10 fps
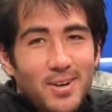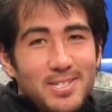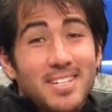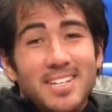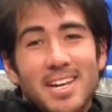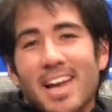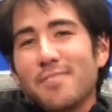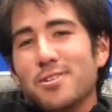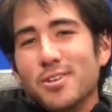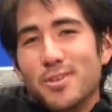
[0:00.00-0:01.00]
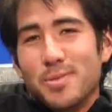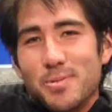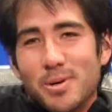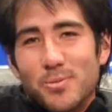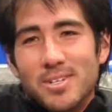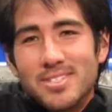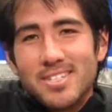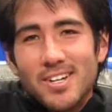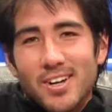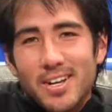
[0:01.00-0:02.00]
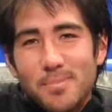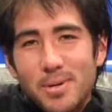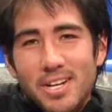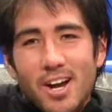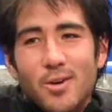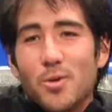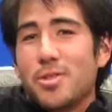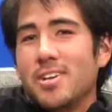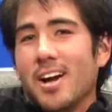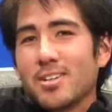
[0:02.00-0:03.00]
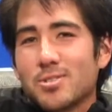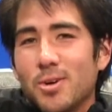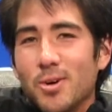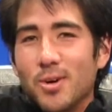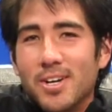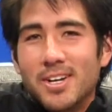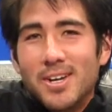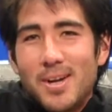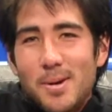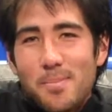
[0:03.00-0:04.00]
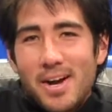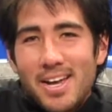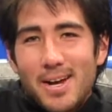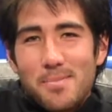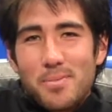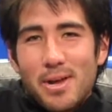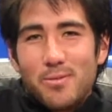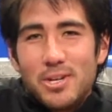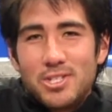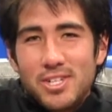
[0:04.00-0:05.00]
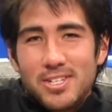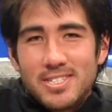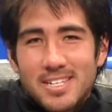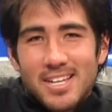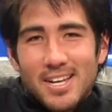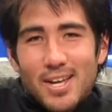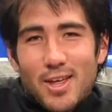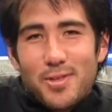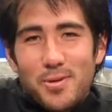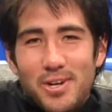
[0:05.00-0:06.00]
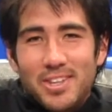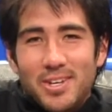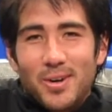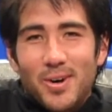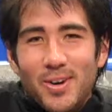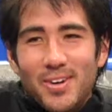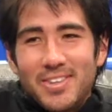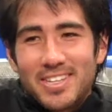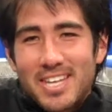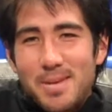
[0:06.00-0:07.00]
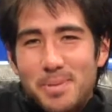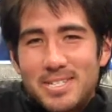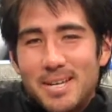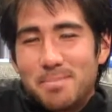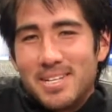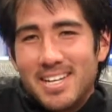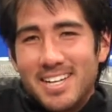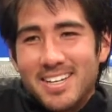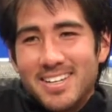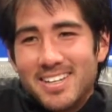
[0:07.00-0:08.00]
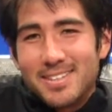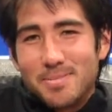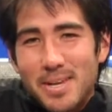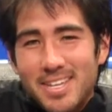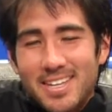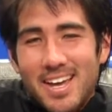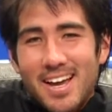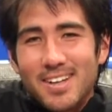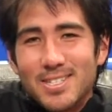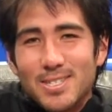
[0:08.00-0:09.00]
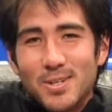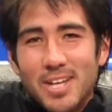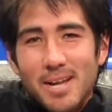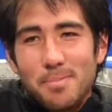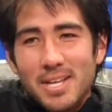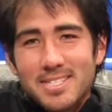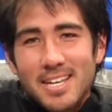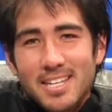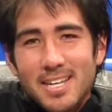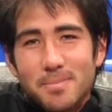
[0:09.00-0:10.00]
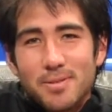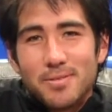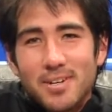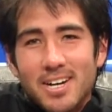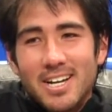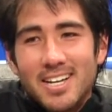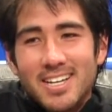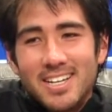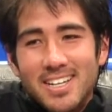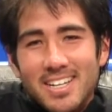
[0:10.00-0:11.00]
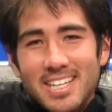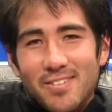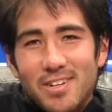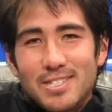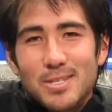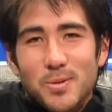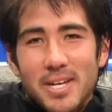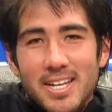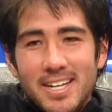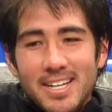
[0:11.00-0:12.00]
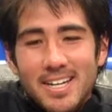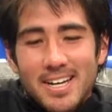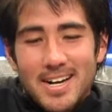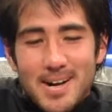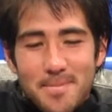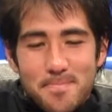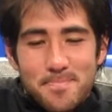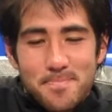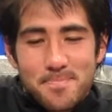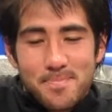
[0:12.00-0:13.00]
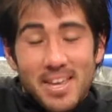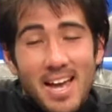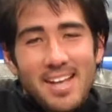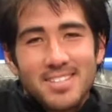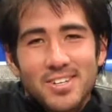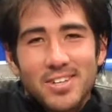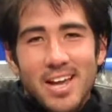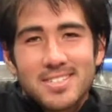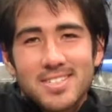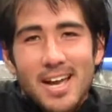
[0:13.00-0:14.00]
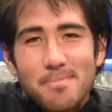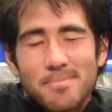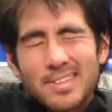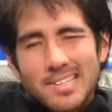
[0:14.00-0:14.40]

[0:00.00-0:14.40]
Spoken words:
Sunday afternoon, we won 1-0 on a pretty unorthodox goal by Brent Richards. Threw it in the goal. The keeper tipped it in to make it count. So God bless that keeper for giving us the win. Until next time.